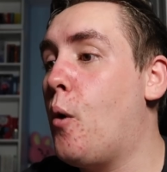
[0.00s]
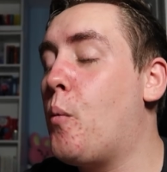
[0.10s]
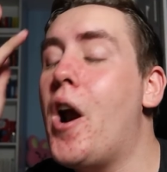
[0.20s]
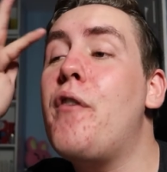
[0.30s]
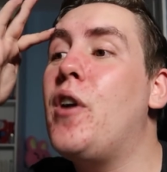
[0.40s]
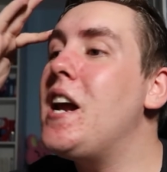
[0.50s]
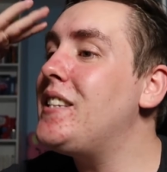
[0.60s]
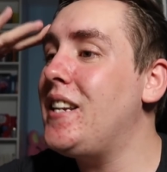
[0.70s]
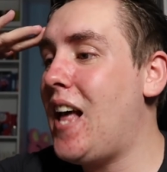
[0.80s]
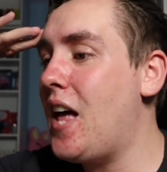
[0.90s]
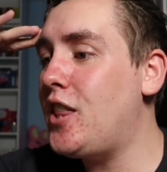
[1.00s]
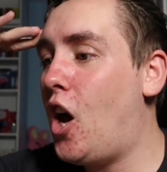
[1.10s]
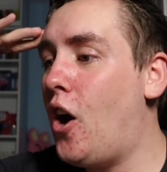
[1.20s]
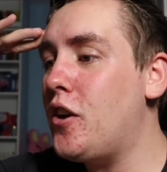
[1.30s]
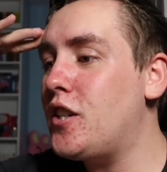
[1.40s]
We're erasing that
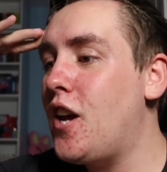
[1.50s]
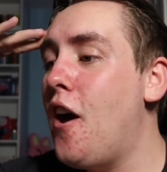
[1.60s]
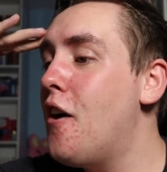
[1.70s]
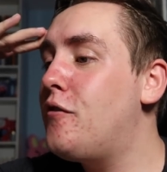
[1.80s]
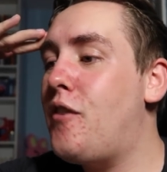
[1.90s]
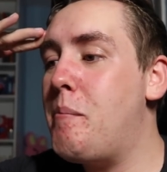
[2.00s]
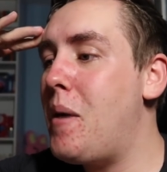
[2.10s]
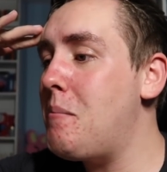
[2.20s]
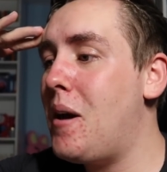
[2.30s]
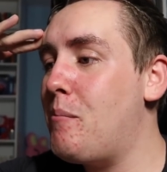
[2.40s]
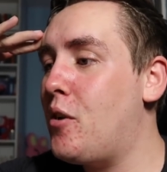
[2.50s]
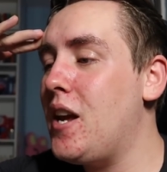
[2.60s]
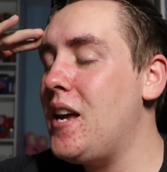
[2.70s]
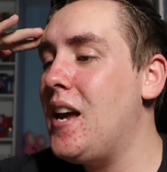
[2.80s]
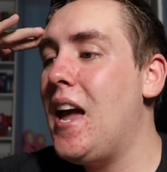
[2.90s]
thought from my
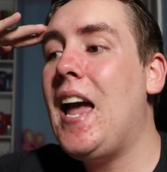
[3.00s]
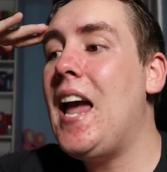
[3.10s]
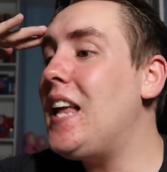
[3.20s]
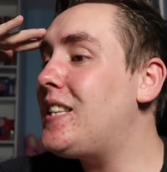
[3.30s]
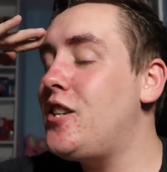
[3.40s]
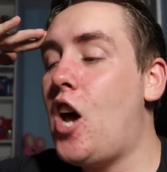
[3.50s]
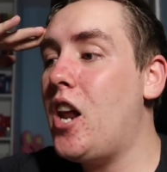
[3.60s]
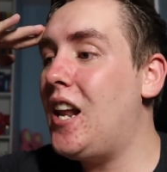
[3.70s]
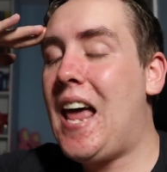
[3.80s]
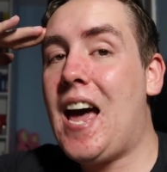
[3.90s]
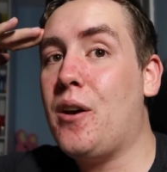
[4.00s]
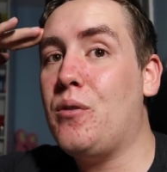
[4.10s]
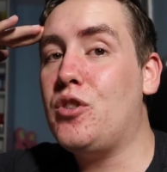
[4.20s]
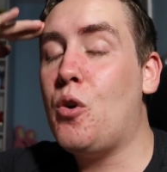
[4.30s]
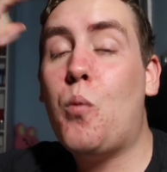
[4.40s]
memory. It's not
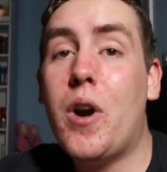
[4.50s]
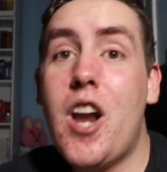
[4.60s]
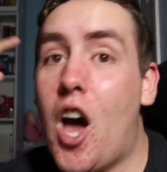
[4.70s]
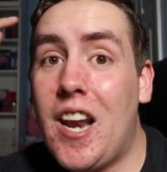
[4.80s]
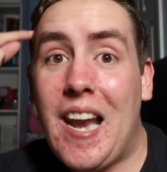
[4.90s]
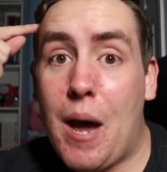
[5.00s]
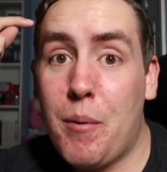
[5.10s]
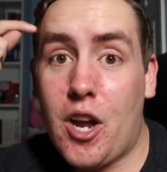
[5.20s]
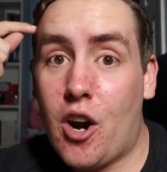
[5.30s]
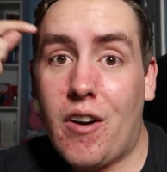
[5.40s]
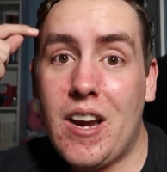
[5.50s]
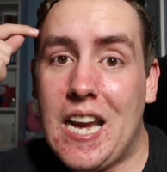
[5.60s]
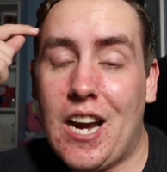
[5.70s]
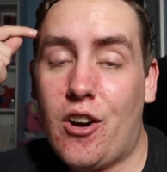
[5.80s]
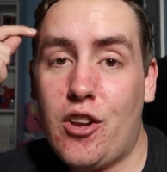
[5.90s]
allowed. We're not allowing her in
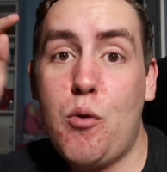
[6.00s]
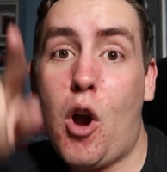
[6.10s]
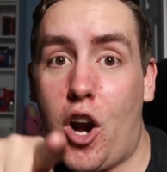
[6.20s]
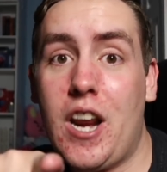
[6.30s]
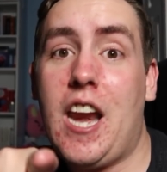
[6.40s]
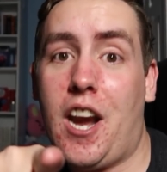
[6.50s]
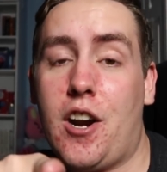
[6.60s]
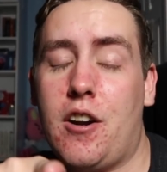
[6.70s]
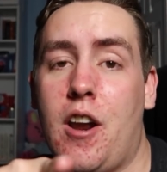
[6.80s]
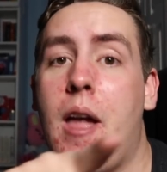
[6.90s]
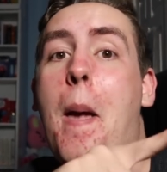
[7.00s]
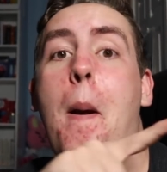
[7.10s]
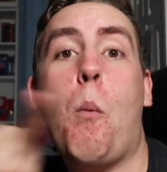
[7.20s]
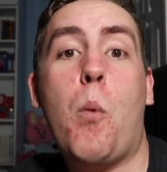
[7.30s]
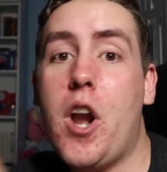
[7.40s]
here. You heard it here.
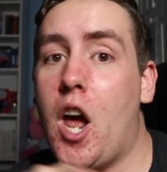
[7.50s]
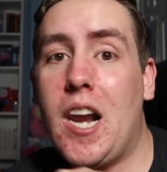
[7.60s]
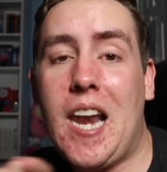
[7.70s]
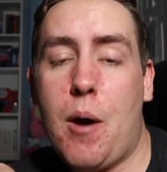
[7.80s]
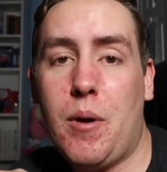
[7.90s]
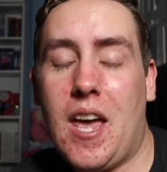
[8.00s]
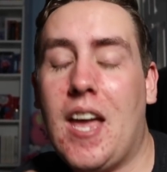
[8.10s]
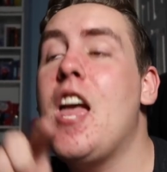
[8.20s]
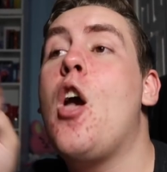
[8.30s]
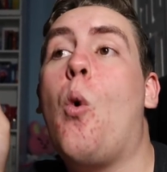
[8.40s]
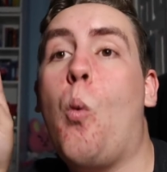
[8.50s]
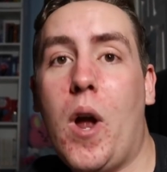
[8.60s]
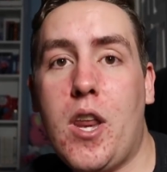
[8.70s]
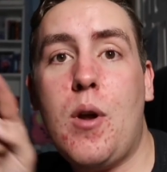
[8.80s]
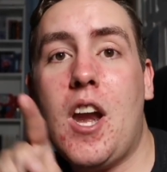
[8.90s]
We're not allowing it.
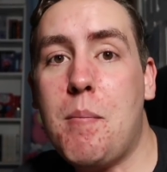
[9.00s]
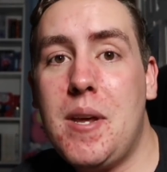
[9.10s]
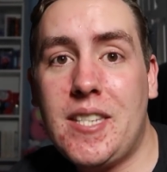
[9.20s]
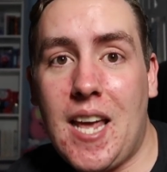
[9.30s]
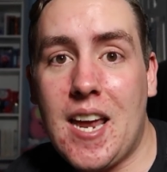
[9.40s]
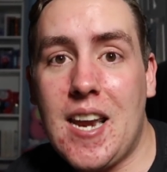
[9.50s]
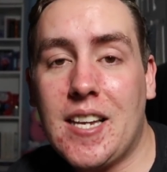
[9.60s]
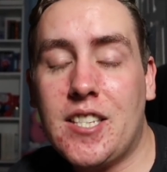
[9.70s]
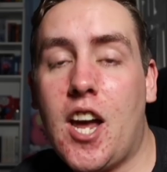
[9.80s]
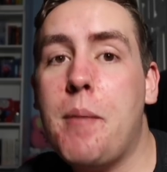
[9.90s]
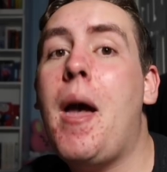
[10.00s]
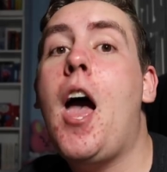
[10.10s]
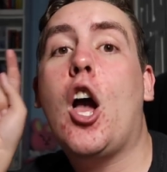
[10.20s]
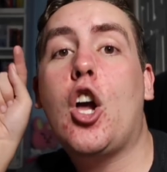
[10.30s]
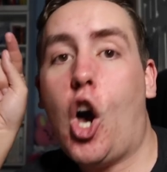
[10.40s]
When you hear me say it next time,
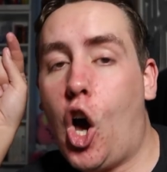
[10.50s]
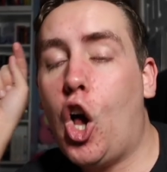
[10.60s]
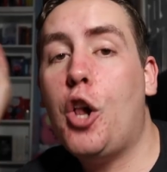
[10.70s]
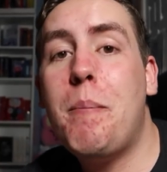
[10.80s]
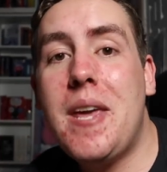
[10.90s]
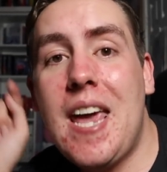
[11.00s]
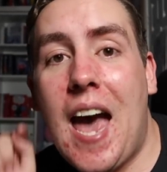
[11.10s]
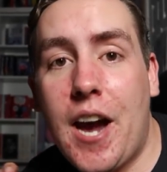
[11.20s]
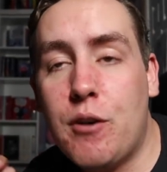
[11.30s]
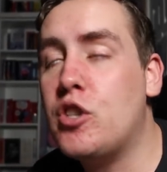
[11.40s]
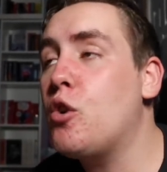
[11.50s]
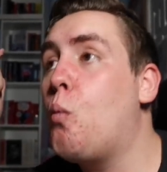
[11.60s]
call me out.